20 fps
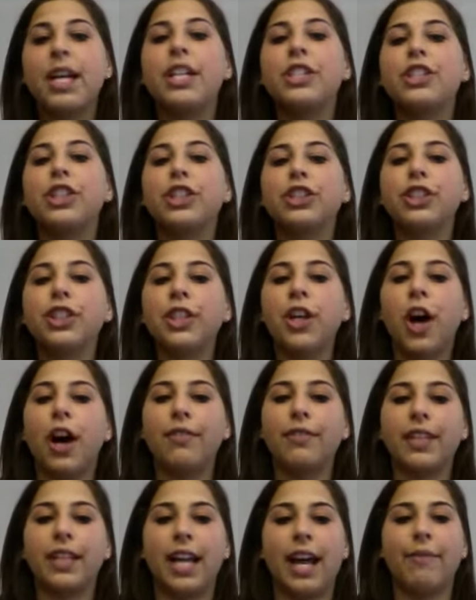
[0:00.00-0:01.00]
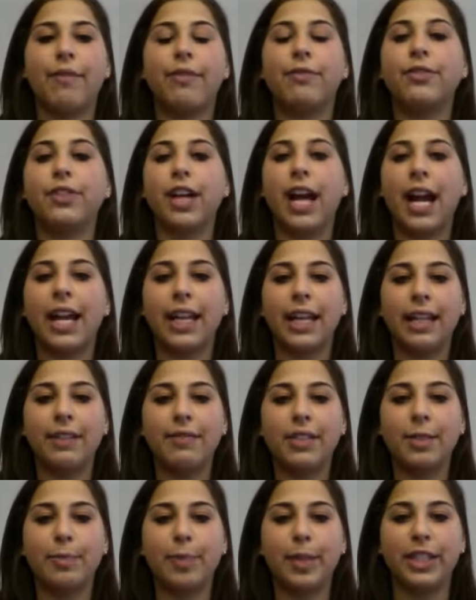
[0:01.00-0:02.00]
Children often have a variety
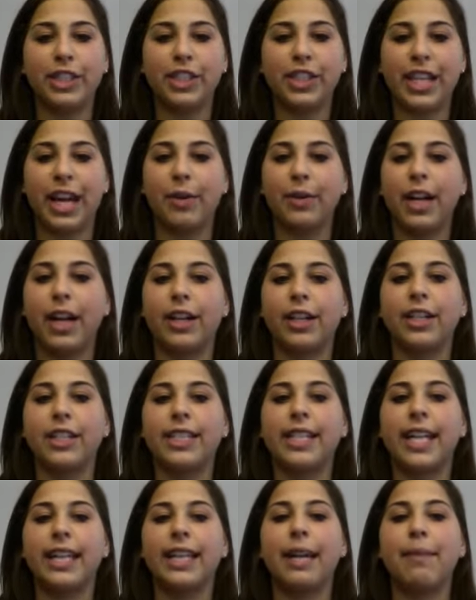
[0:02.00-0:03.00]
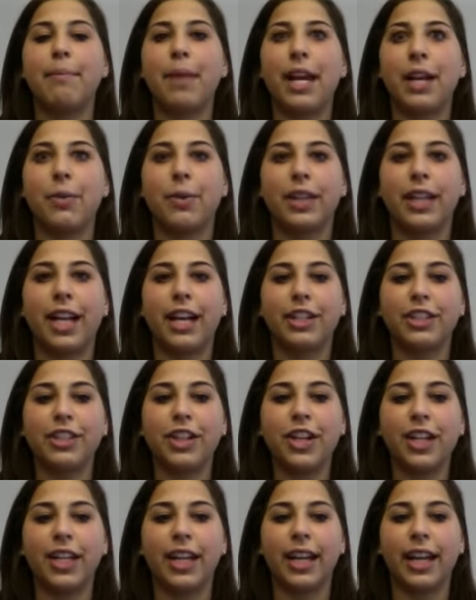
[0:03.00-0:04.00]
of speech sound errors that they make when they are
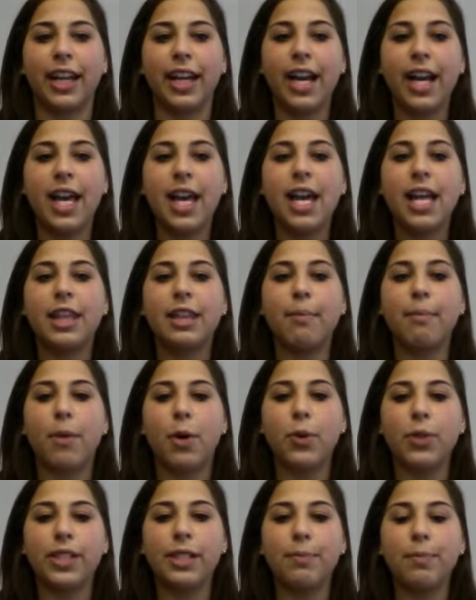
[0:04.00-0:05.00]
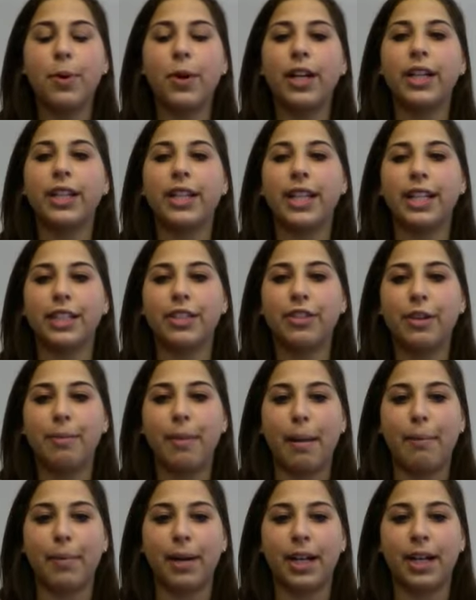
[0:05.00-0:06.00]
talking. The most important thing to
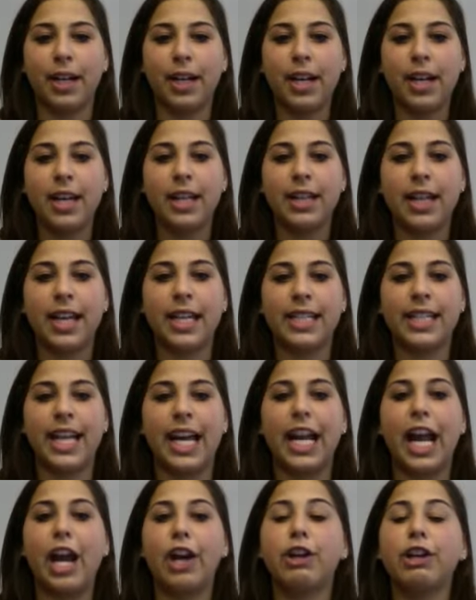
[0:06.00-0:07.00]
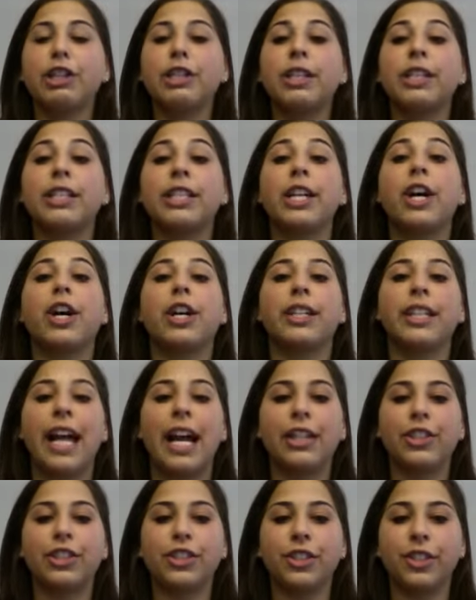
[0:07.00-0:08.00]
remember is that errors are
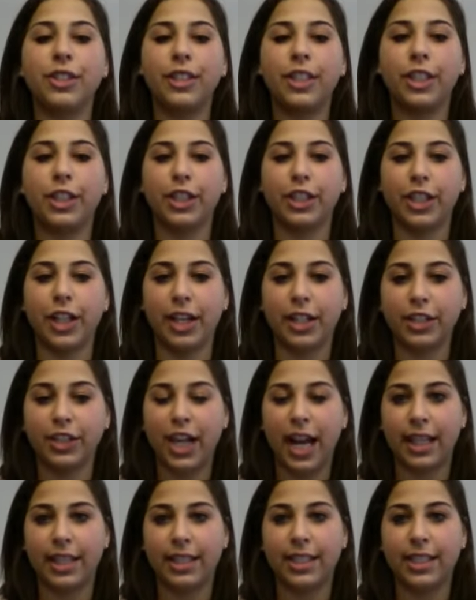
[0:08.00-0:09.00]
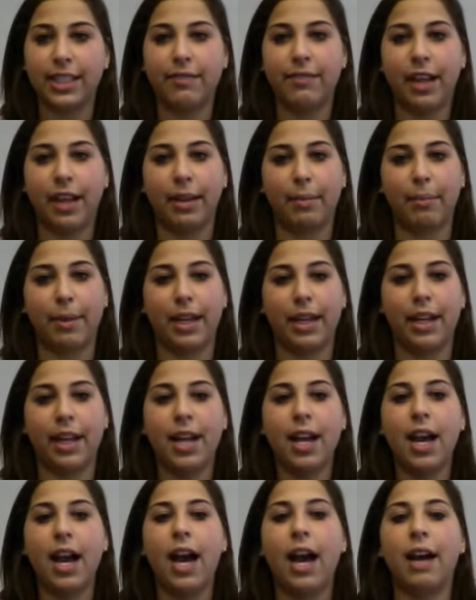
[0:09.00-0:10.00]
natural to your young child's development
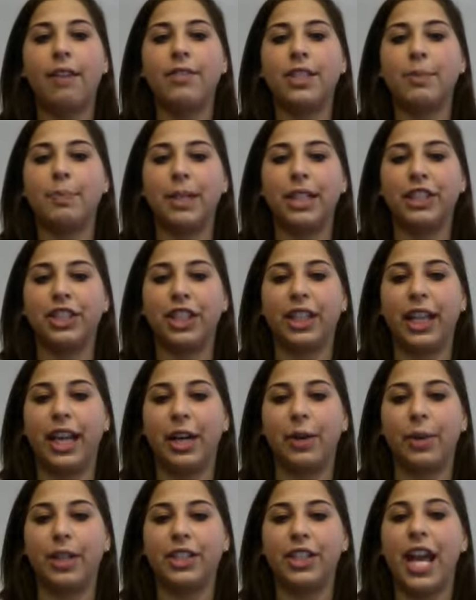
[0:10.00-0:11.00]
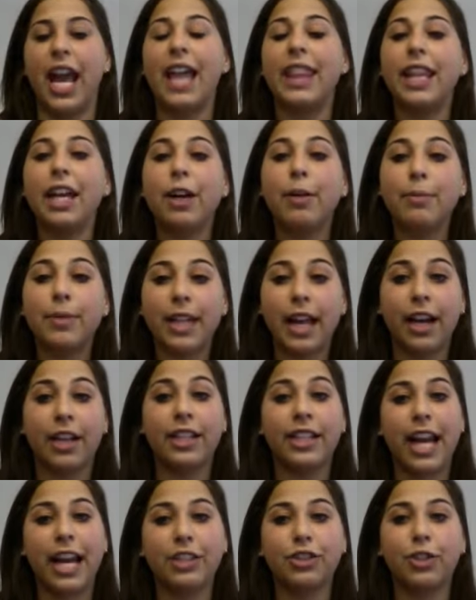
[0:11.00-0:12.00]
of speech and language, and they're a
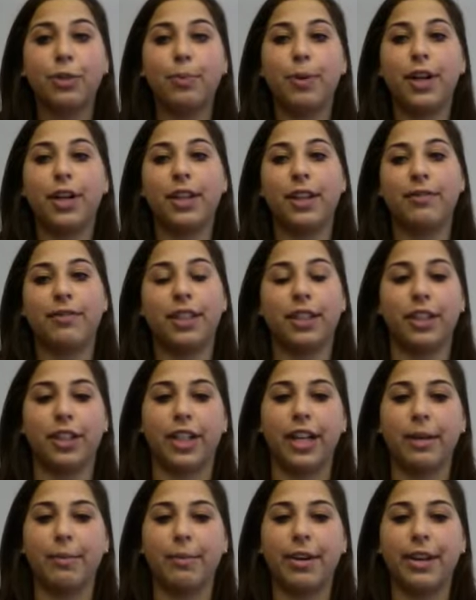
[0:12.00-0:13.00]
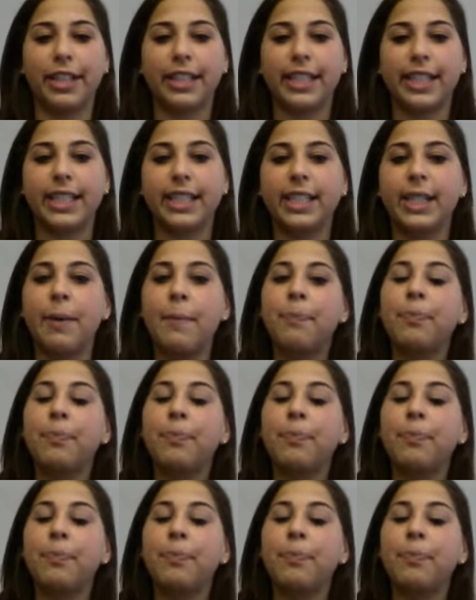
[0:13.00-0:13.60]
natural part of the learning process.